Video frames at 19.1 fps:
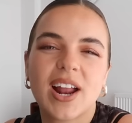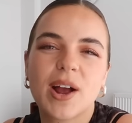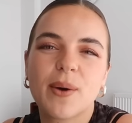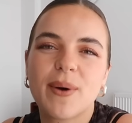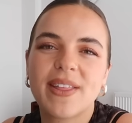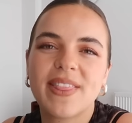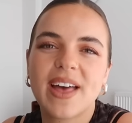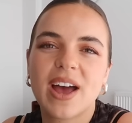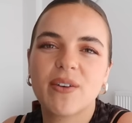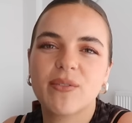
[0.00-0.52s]
and I
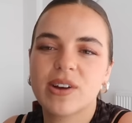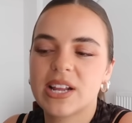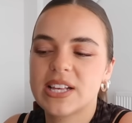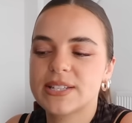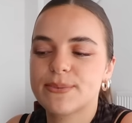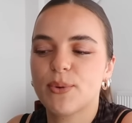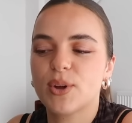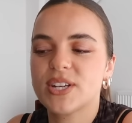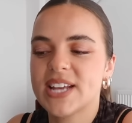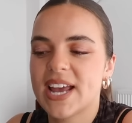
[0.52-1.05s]
went there really
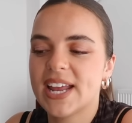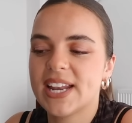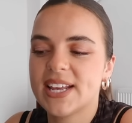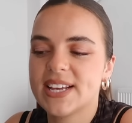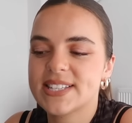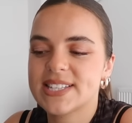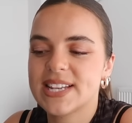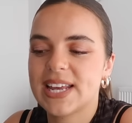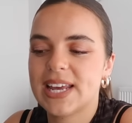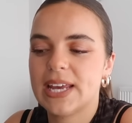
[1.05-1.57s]

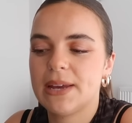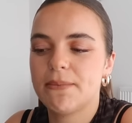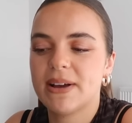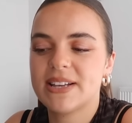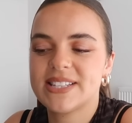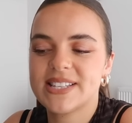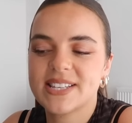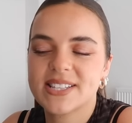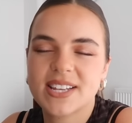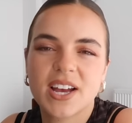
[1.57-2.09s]
spontaneously. My
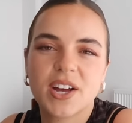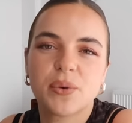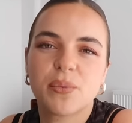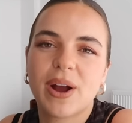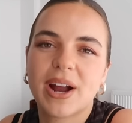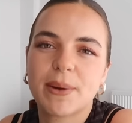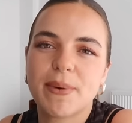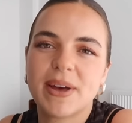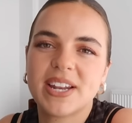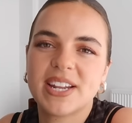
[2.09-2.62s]
sister had
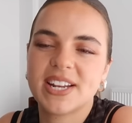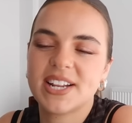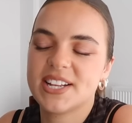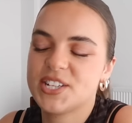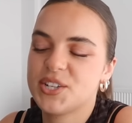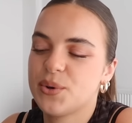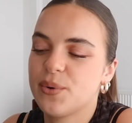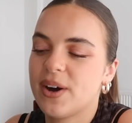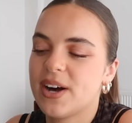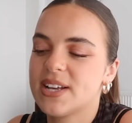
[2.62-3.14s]
recommended it
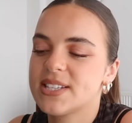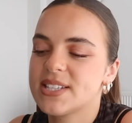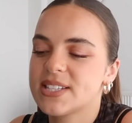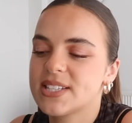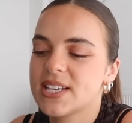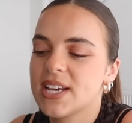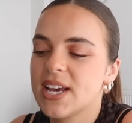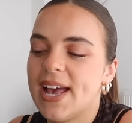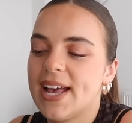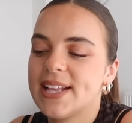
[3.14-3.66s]
to
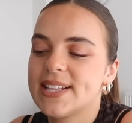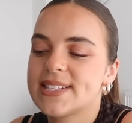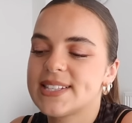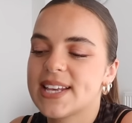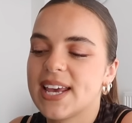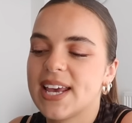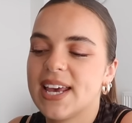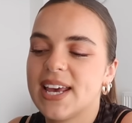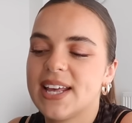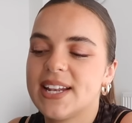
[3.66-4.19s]
us. It's
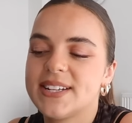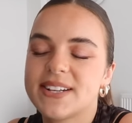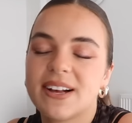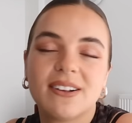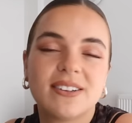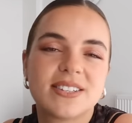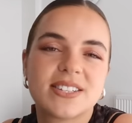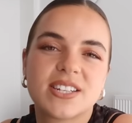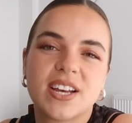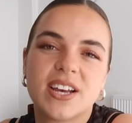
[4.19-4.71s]
in
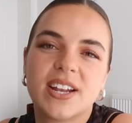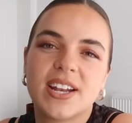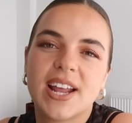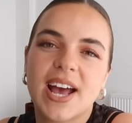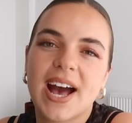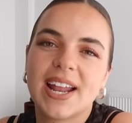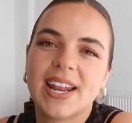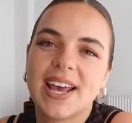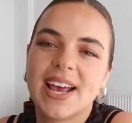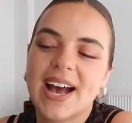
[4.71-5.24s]
Dalston
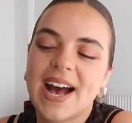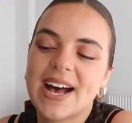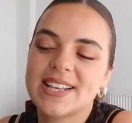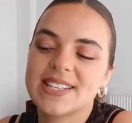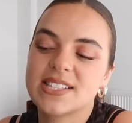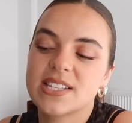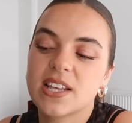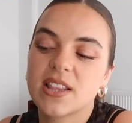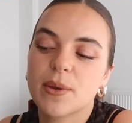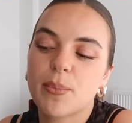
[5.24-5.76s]
and it
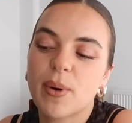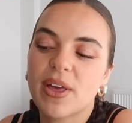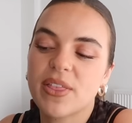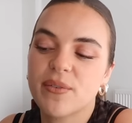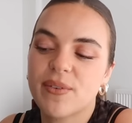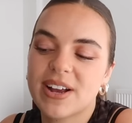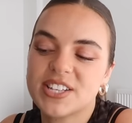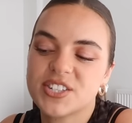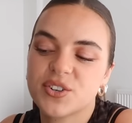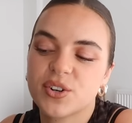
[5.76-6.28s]
has, the brother
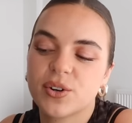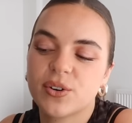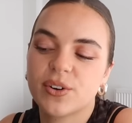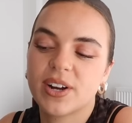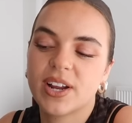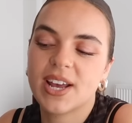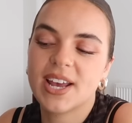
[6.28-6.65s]
restaurant